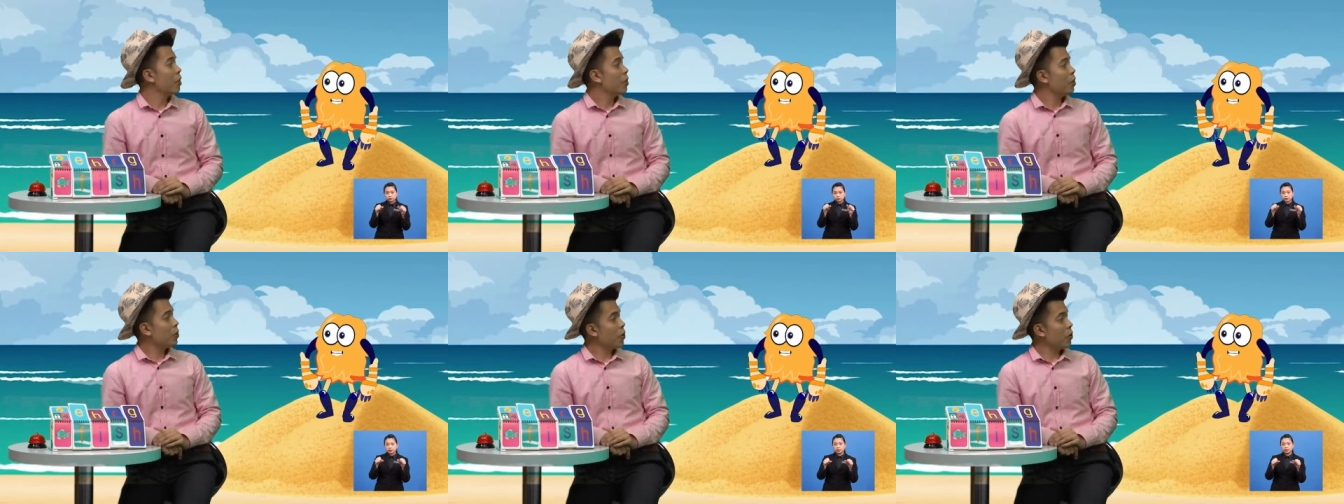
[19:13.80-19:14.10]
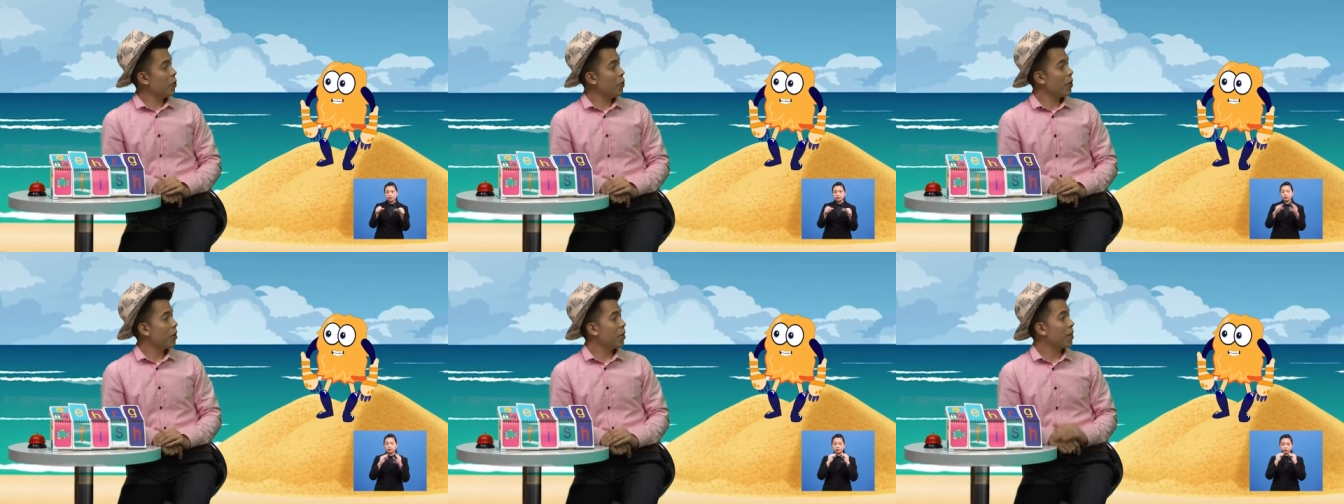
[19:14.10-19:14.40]

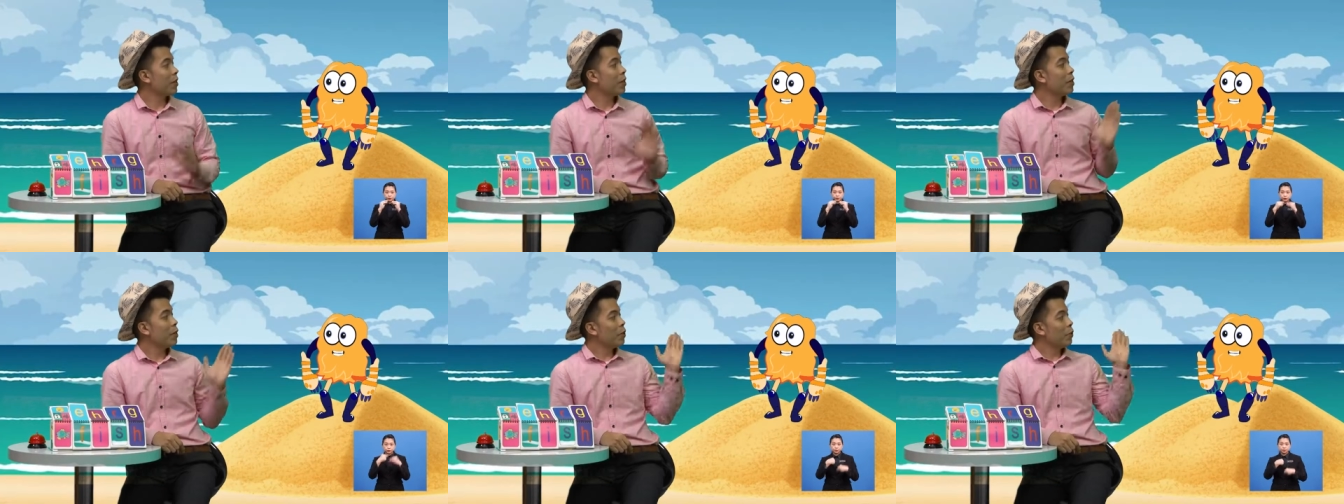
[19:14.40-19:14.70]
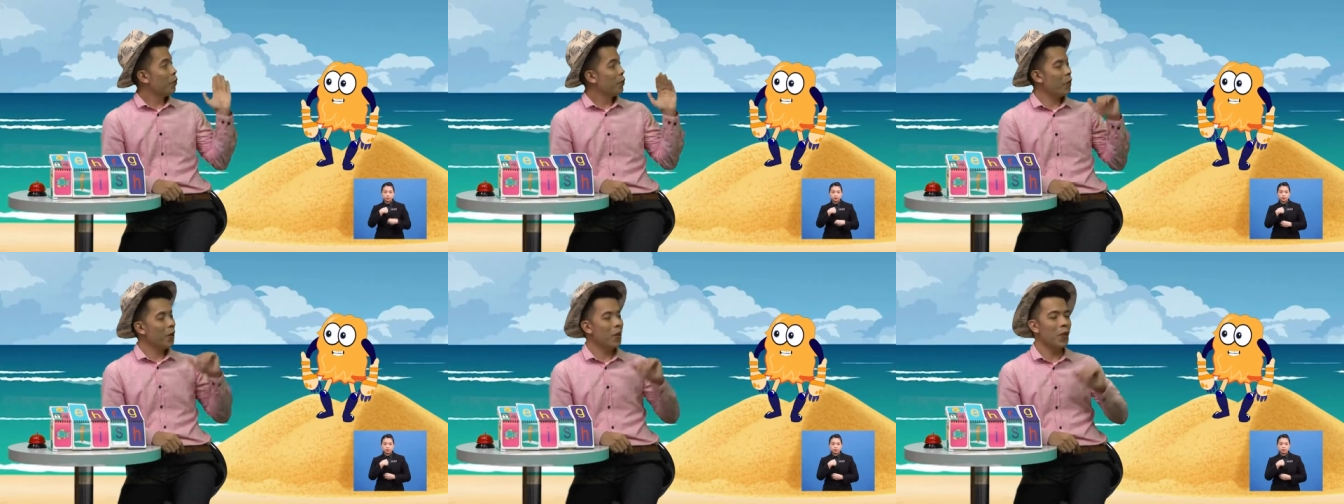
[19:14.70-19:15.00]
Sure.
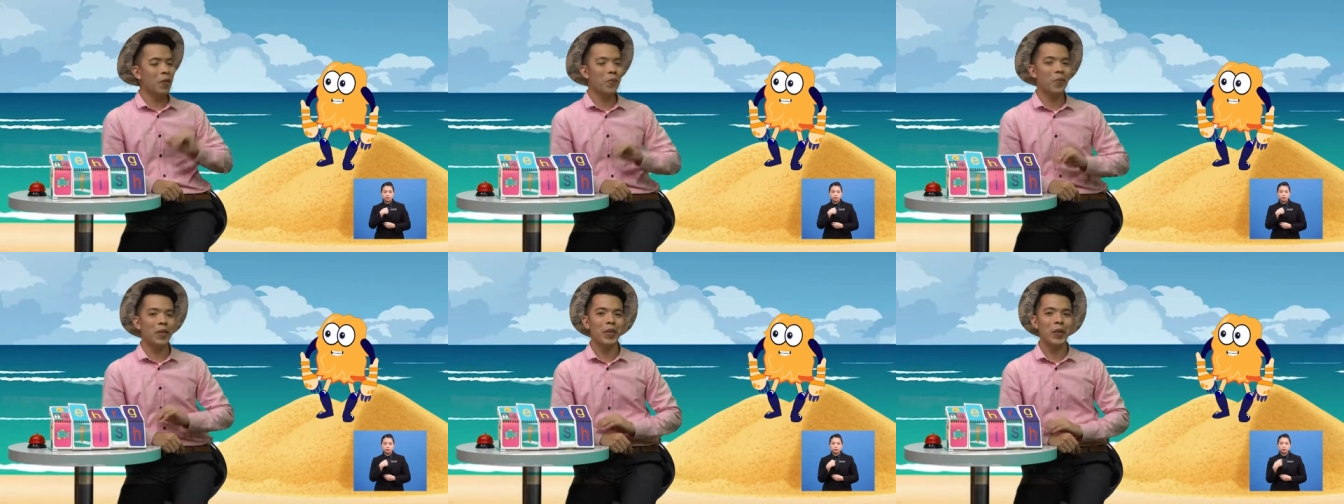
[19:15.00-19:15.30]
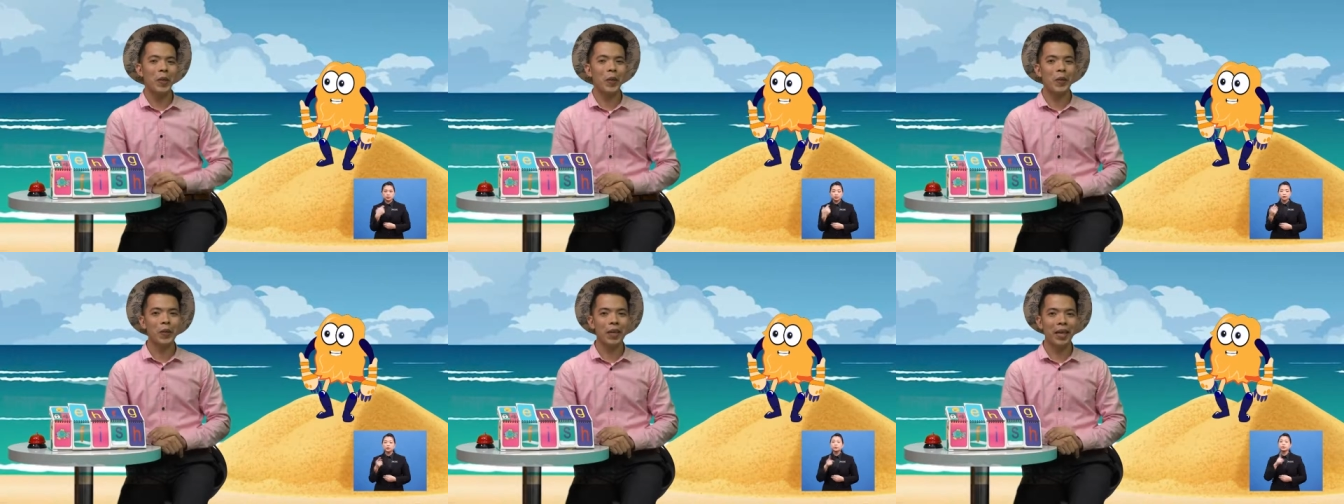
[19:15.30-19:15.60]
Follow me,
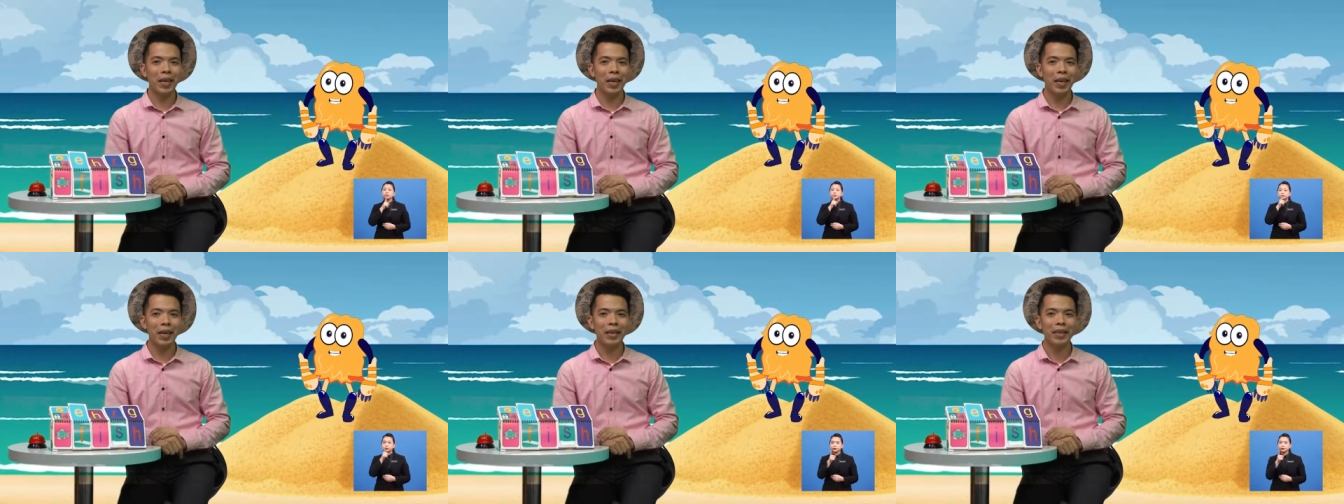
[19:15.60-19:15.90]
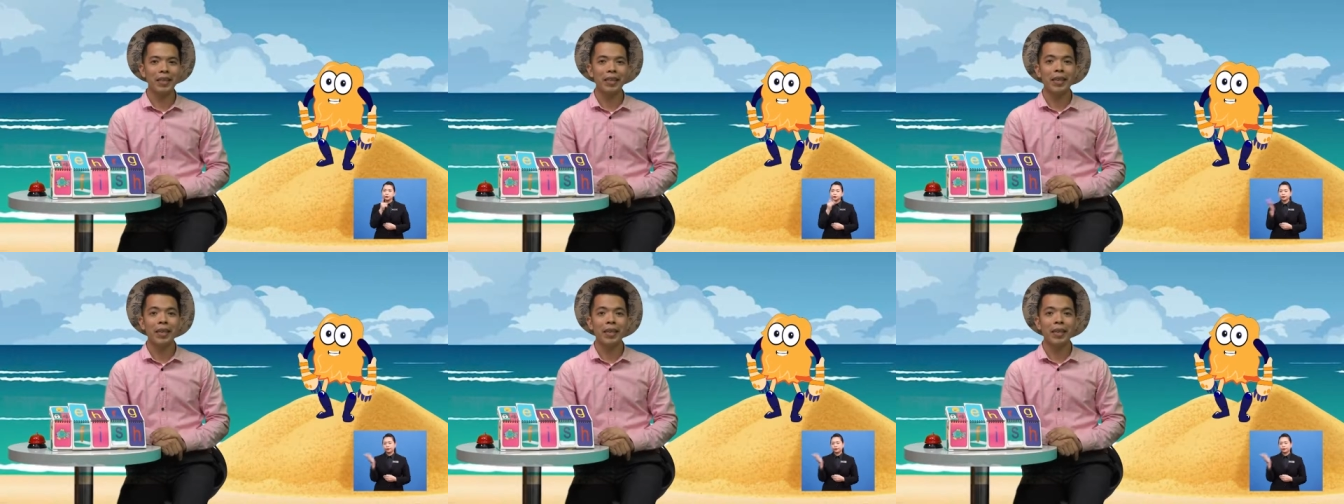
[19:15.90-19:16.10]
okay?